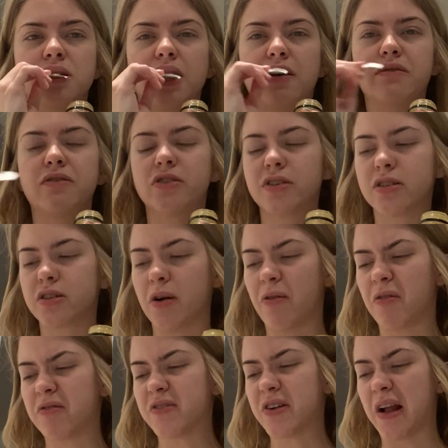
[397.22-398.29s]
You ever just
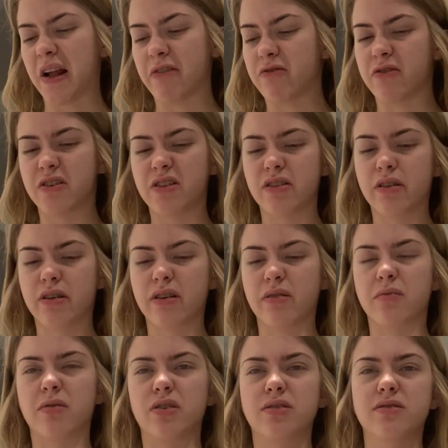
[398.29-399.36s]
over everything
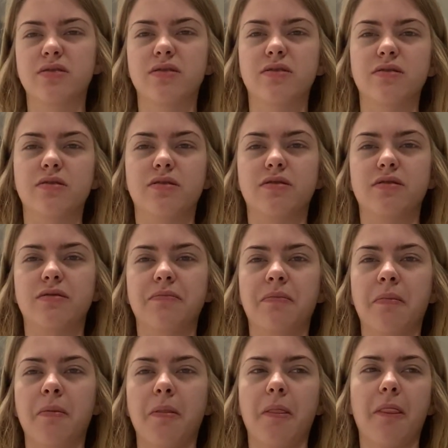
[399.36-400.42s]
at once? Just,
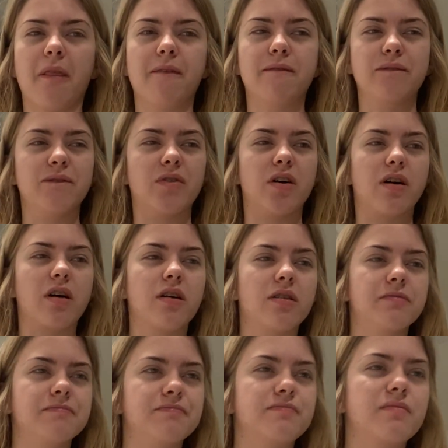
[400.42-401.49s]
fuck.
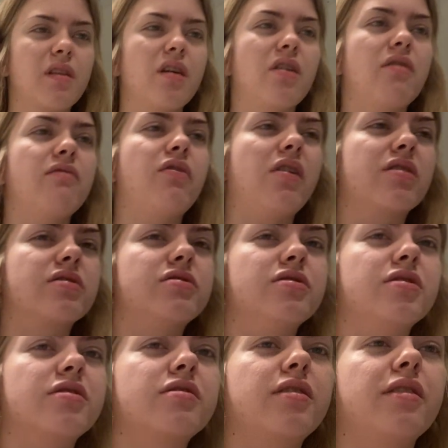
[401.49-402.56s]
Fuck,
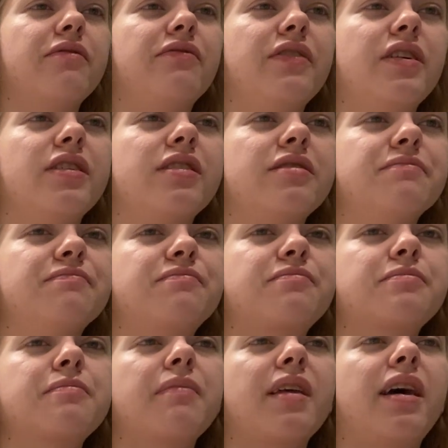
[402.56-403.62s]
dude. I feel it
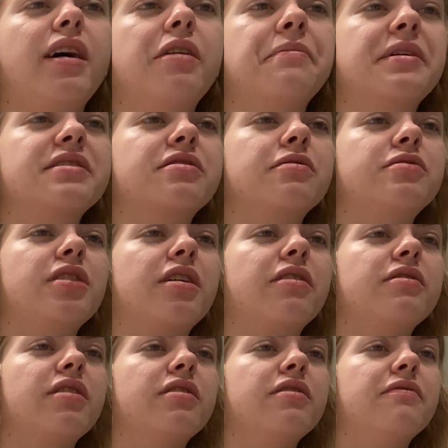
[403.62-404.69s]
anyways, go check
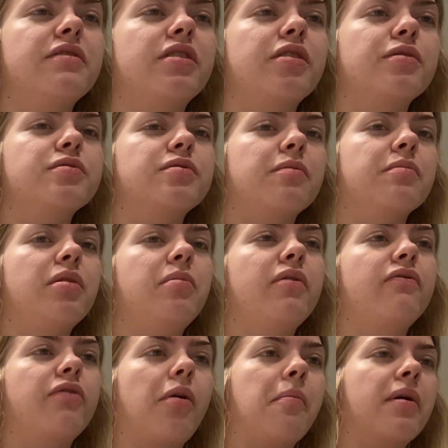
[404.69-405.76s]
out the other videos. I'm going to be
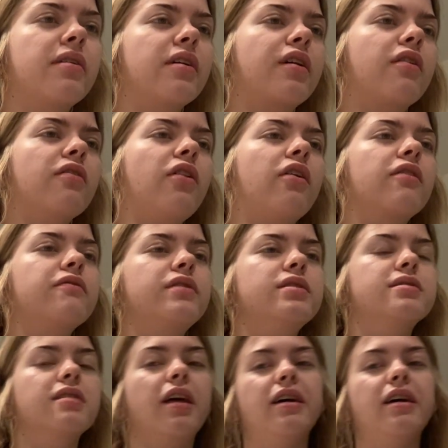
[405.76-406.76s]
filming like a lot of these